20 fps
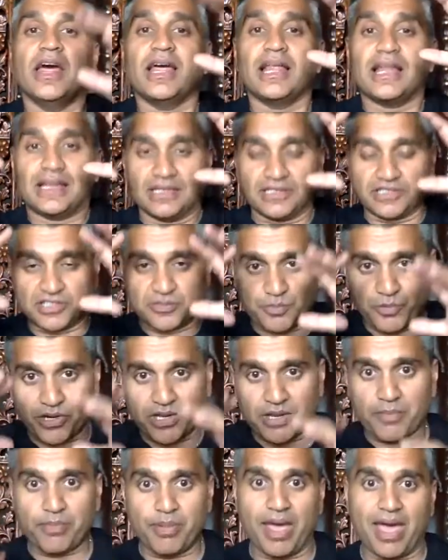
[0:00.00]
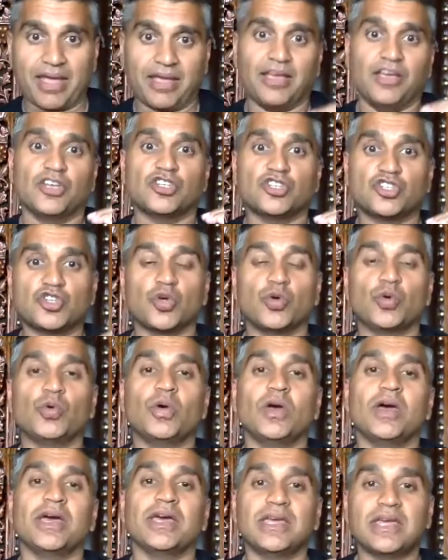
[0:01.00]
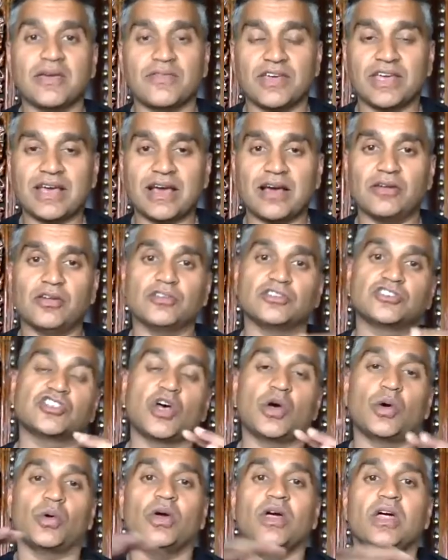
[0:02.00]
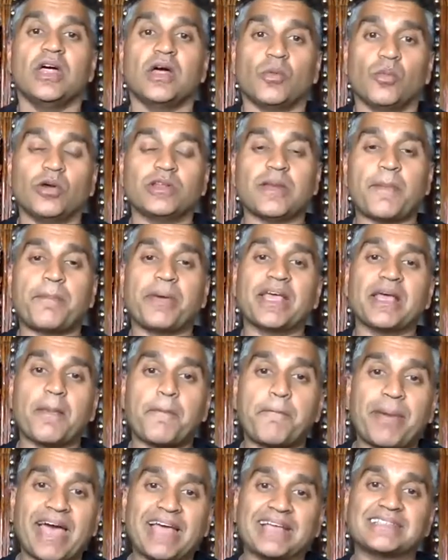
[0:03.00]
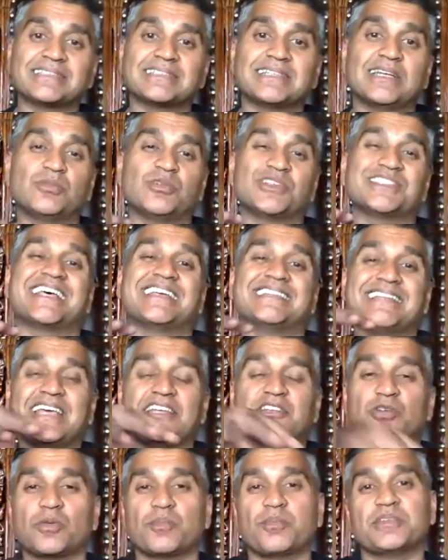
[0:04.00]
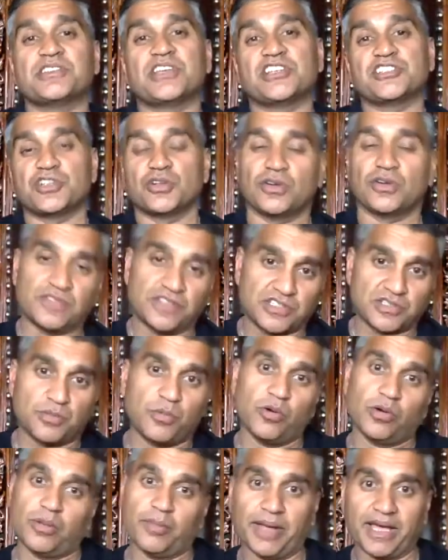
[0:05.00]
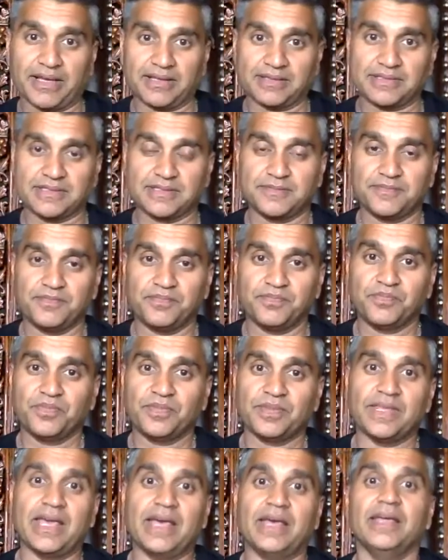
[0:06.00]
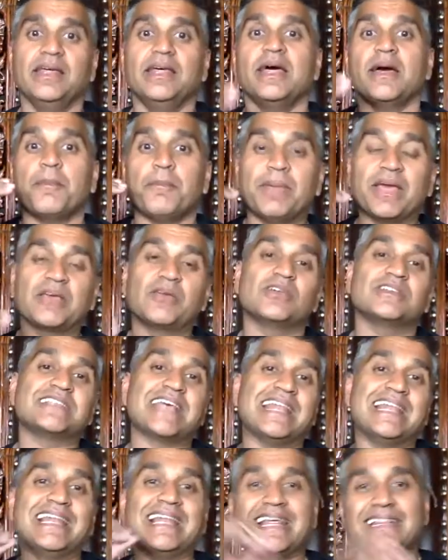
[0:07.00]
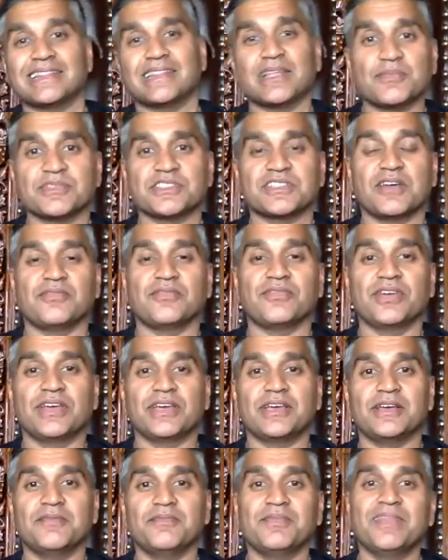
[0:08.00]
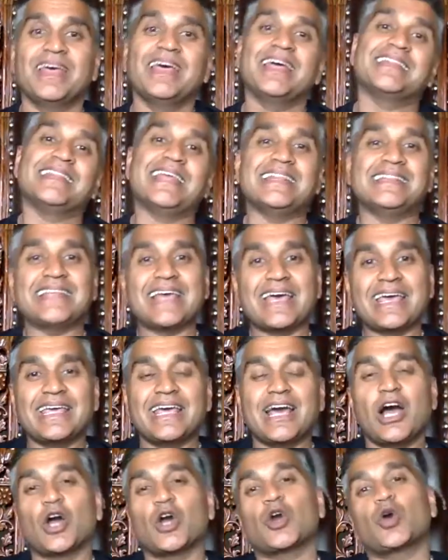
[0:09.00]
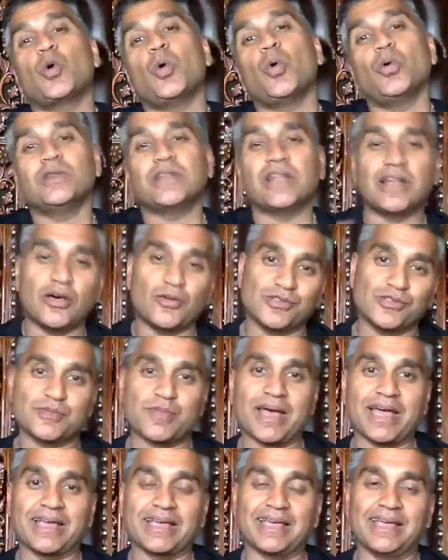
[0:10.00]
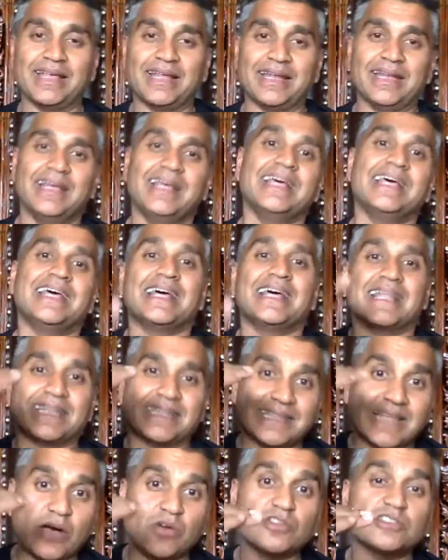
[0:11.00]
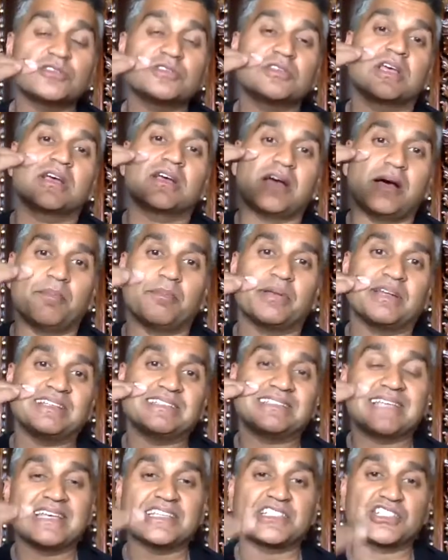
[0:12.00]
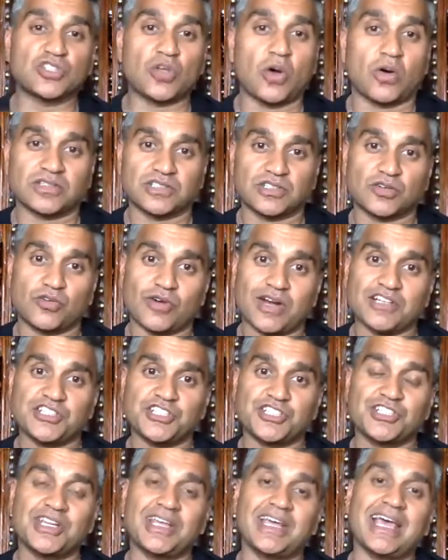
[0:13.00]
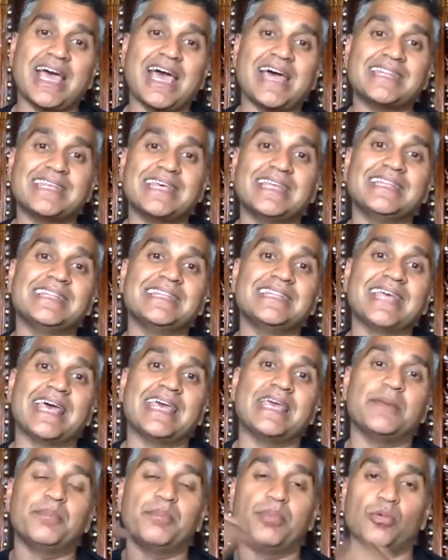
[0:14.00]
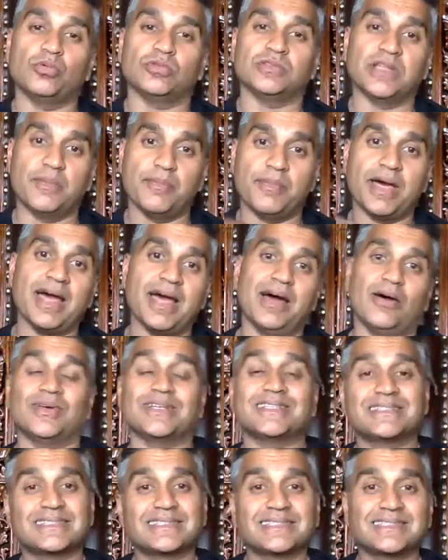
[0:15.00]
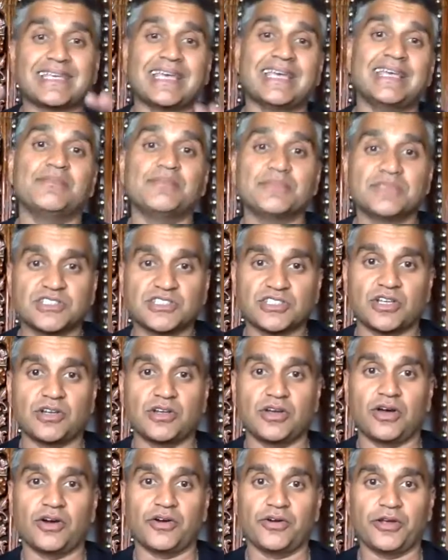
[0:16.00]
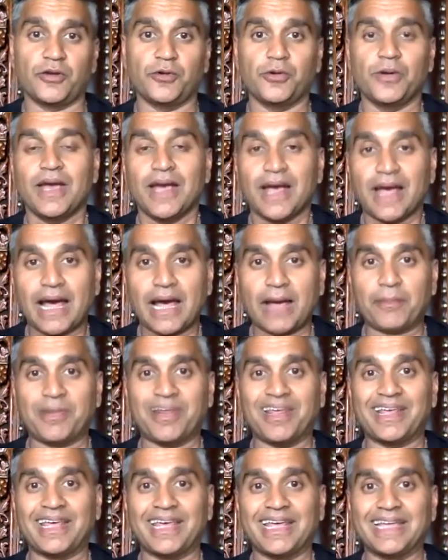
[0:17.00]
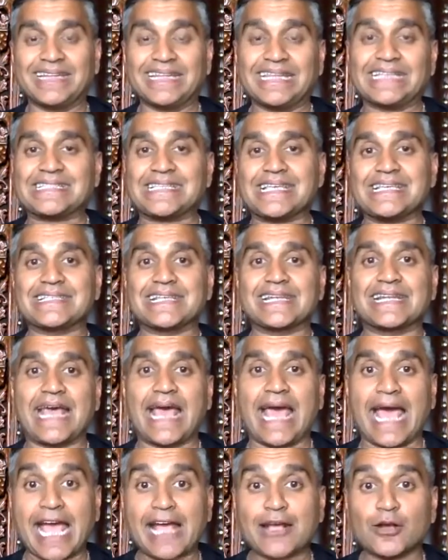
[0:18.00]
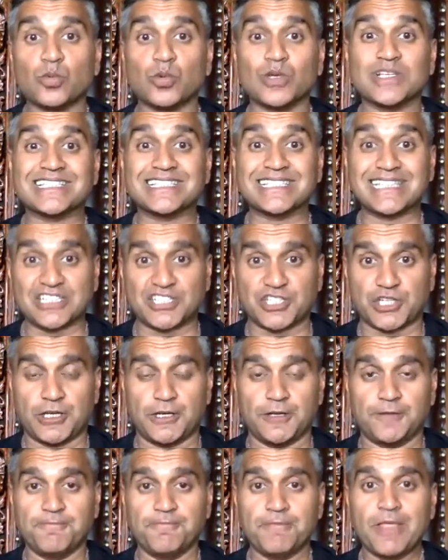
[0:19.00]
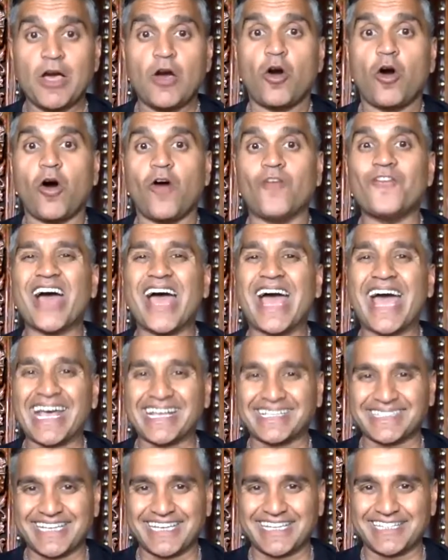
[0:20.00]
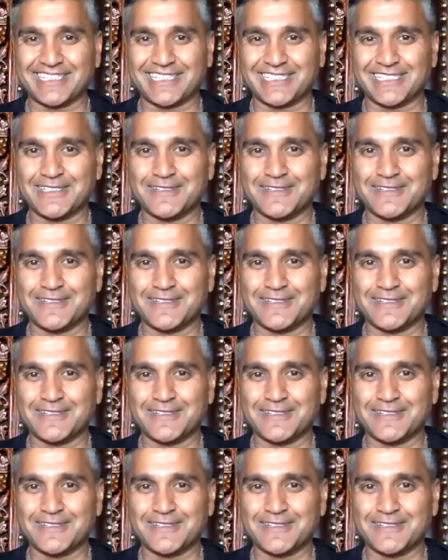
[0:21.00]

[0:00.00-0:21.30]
let's just bring it back to giving out loans. So what the bigger banks did was that they took possession of the smaller banks, yeah, because they lent them something, then they call the loans back in. Those companies, their stocks crashed, and then they bought them out. Same scenario happening here. This is an acquisition of assets,